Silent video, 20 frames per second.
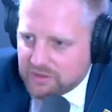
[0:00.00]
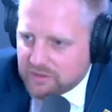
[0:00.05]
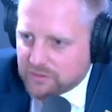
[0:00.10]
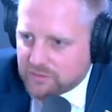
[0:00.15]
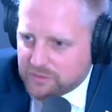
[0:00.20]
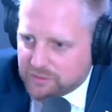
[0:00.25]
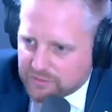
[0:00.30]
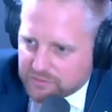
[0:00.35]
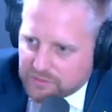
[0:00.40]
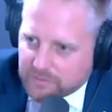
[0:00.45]

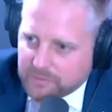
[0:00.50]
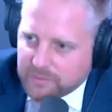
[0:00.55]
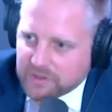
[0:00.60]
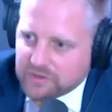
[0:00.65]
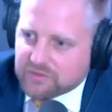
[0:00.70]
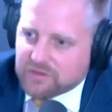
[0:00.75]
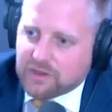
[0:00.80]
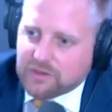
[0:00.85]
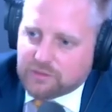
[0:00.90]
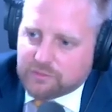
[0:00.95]
on the Serbian
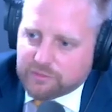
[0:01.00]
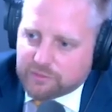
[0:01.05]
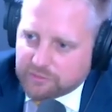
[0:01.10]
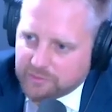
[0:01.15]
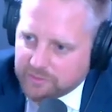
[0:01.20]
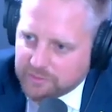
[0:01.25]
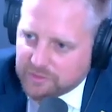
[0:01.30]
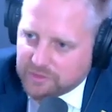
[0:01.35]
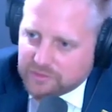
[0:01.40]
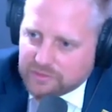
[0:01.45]
side of the
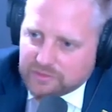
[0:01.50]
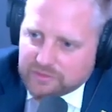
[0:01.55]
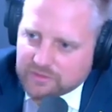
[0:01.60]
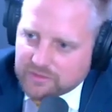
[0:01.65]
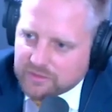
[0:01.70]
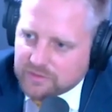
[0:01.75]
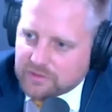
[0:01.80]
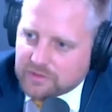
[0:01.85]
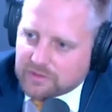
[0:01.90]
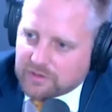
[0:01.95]
river,
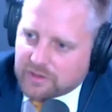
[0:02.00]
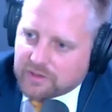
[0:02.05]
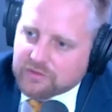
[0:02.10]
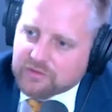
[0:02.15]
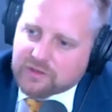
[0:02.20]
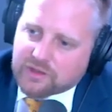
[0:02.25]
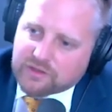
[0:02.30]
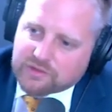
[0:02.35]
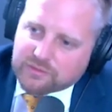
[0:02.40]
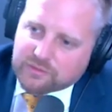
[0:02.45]

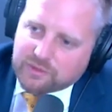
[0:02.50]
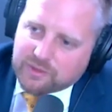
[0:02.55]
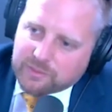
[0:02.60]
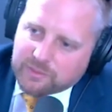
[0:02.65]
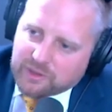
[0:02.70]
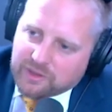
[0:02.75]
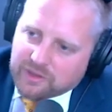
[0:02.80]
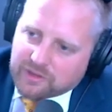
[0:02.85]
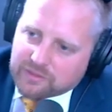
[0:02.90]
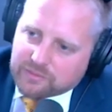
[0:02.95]
next to
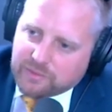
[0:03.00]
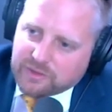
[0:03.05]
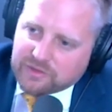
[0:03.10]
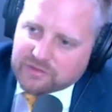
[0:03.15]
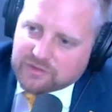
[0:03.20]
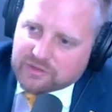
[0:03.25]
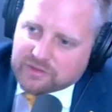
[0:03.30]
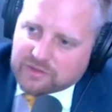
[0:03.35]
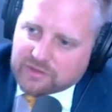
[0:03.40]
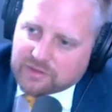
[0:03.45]
Liberland,
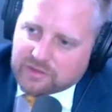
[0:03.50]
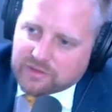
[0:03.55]
basically.